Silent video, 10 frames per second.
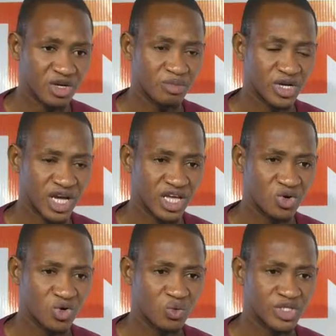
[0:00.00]
but I
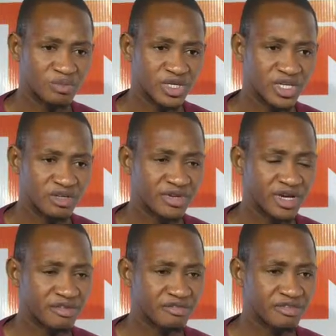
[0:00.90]
always believe
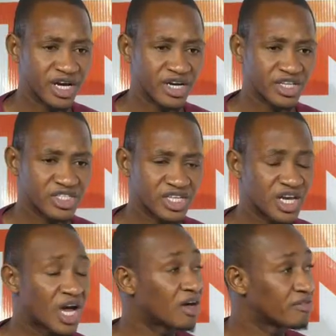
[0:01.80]
that there is
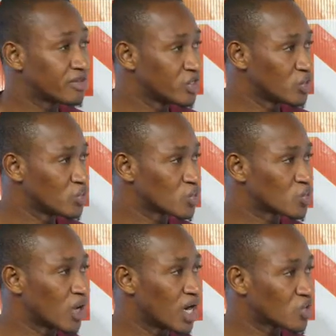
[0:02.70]
an avenue
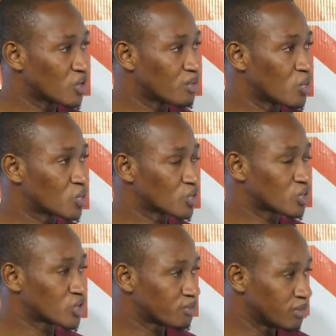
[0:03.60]
to add up or
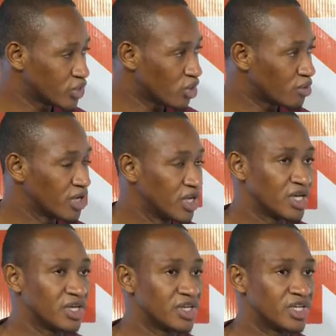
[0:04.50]
to speed up
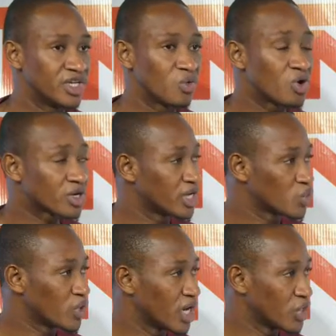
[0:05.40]
in the work that
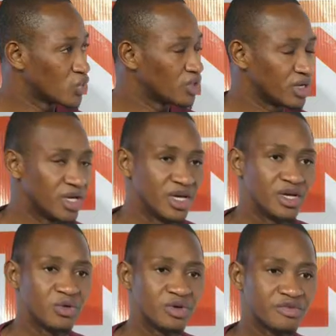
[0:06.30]
are doing.
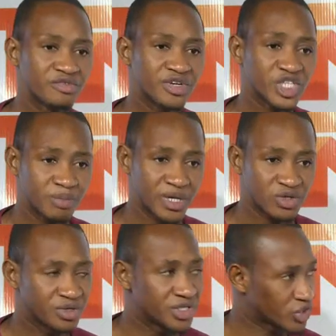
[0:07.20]
With
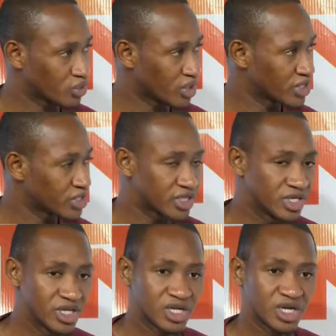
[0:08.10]
respect to the students
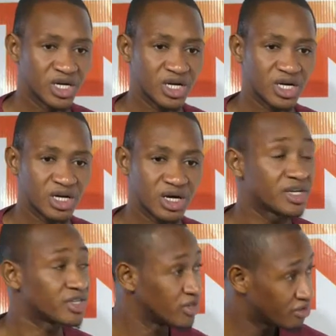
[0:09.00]

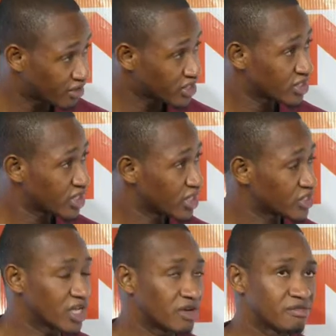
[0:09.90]
and the university
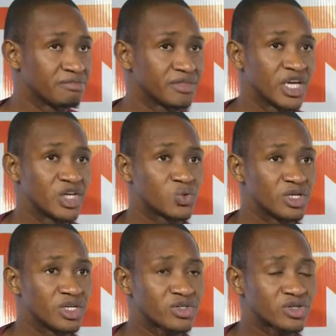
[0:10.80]
itself, it
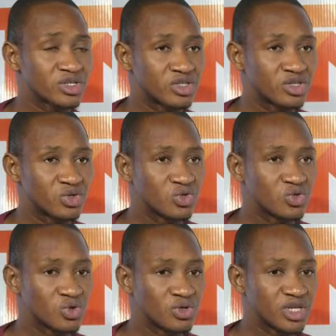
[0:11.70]
will interest you to
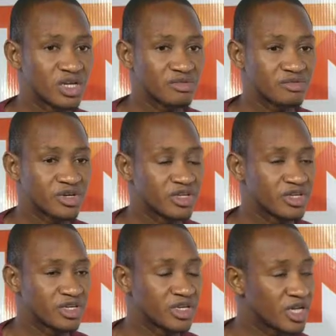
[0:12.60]
know that for
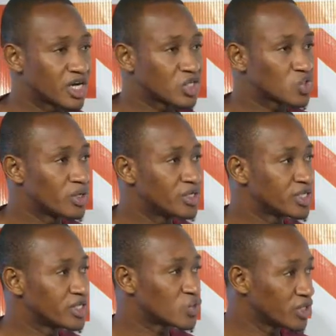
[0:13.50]
the year
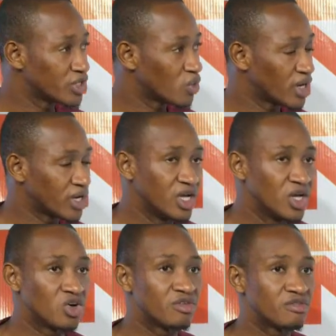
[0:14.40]
2021,
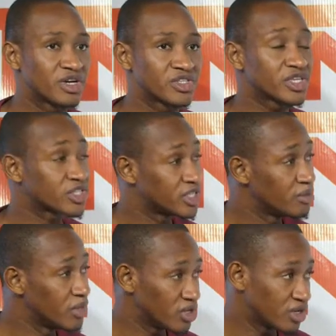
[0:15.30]
over
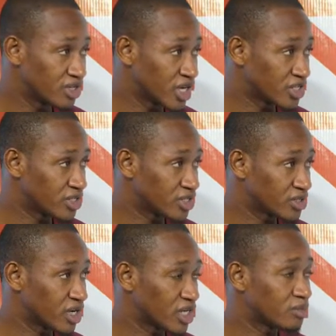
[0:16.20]
$16 million
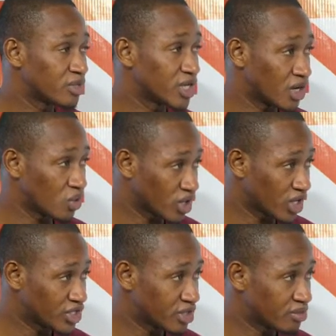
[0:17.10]
has been
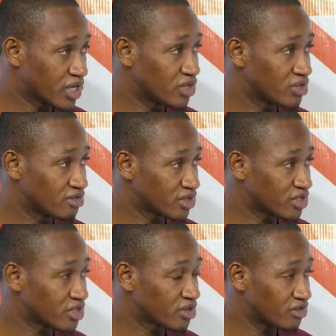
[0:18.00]
allocated by the
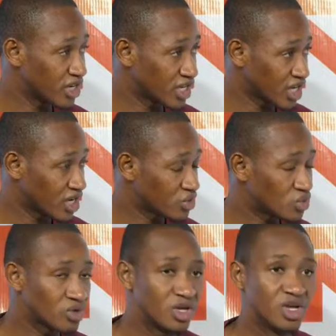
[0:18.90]
University Governing
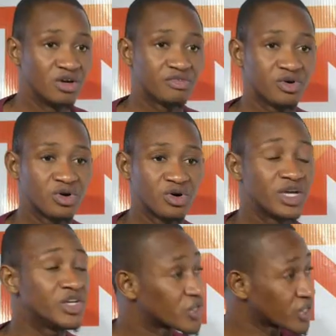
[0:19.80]
Council
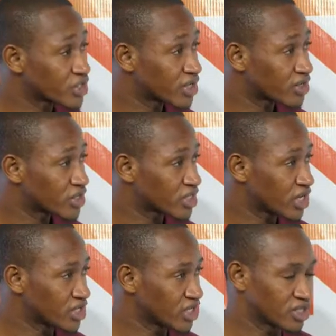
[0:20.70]
for interested
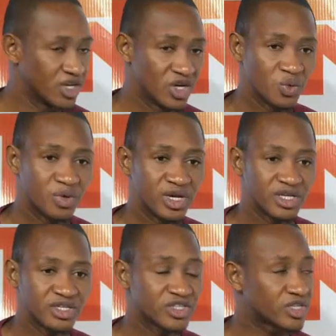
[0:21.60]
researchers, whether
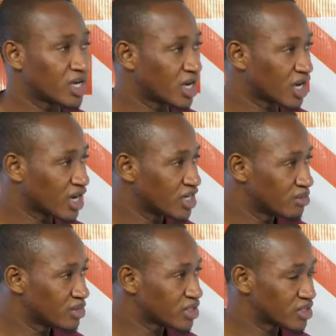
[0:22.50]
these are
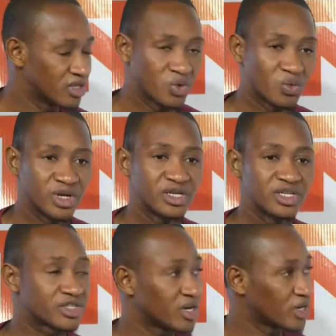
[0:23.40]
academics, whether
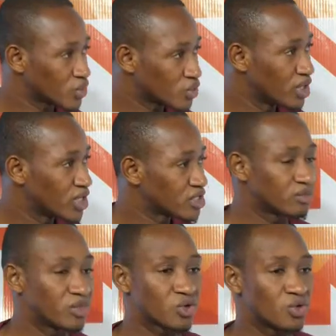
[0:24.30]
these are students,
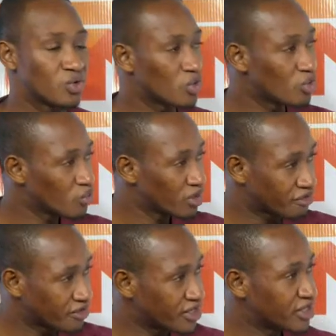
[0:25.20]
but all
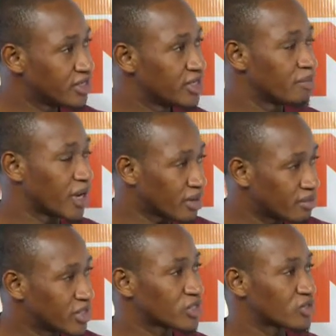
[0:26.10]
within the
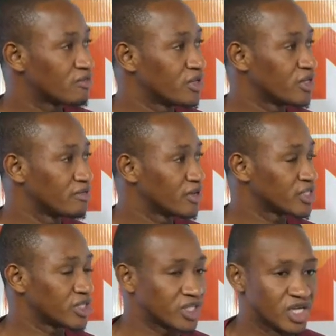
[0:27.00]
parameters of the
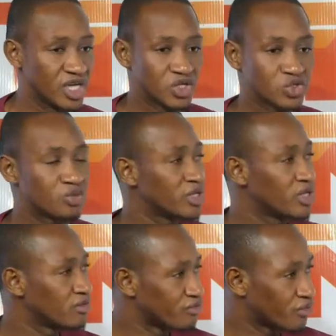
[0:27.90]
university, to be
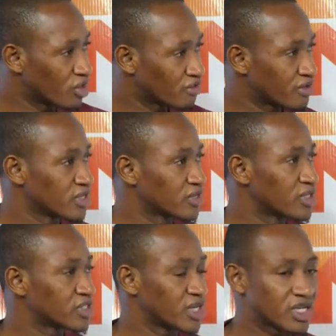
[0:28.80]
involved in
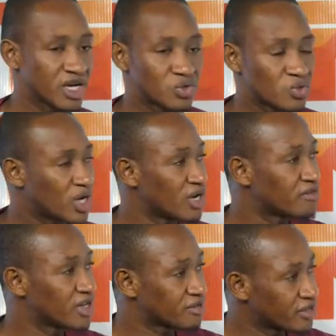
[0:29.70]
research and to
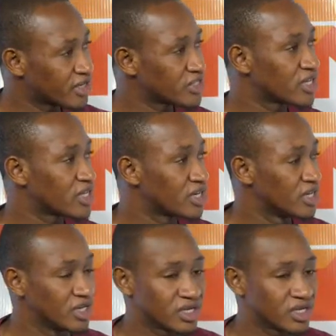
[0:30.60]
have that financial